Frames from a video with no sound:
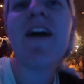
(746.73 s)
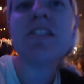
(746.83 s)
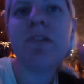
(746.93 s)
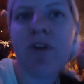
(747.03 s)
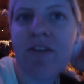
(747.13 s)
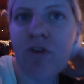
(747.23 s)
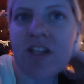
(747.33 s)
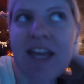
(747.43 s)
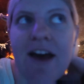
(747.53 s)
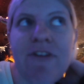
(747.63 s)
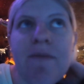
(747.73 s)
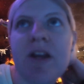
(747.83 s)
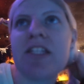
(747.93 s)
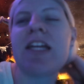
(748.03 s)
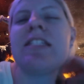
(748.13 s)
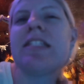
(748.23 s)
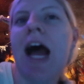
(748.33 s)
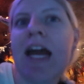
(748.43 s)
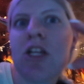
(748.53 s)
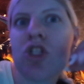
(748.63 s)
reminds me of Rainforest Cafe, but it's like
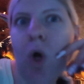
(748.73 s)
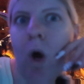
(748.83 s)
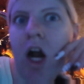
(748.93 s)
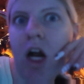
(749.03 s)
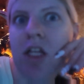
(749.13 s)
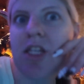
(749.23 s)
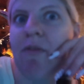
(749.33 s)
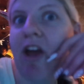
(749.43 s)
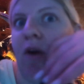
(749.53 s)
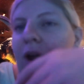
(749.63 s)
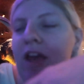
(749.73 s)
dinosaur instead of like a